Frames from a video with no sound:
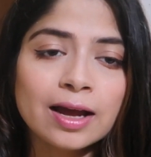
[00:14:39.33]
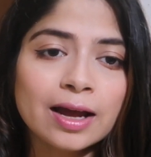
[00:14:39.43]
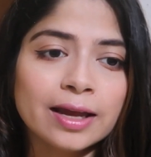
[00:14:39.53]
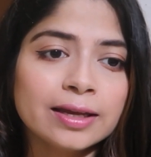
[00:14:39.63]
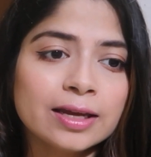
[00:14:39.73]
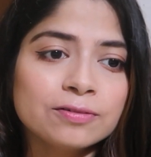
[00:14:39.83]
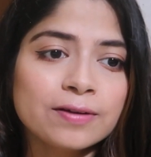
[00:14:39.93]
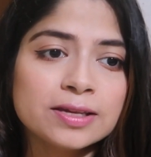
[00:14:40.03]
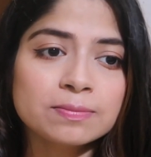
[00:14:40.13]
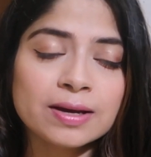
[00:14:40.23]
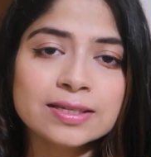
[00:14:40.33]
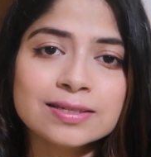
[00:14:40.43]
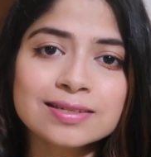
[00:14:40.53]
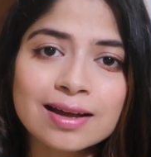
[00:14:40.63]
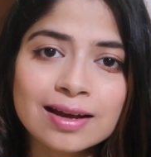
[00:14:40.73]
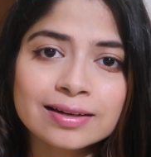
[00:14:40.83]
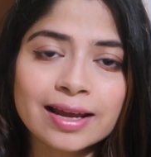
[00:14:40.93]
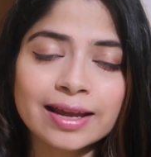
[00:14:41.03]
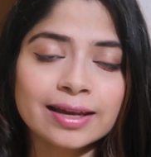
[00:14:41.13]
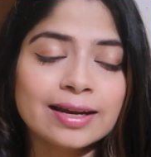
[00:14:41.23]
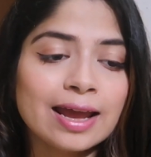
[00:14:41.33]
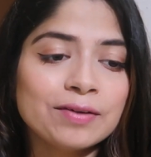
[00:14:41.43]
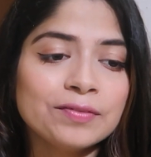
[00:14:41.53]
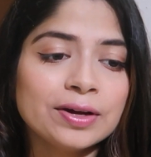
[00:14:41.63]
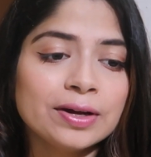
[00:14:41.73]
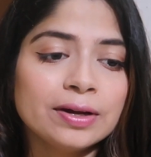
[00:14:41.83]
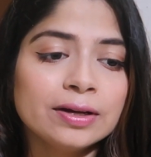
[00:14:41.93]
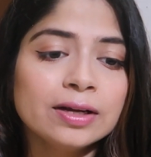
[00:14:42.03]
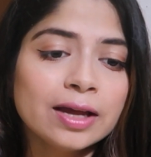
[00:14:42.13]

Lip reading: I can raise my son, I can have a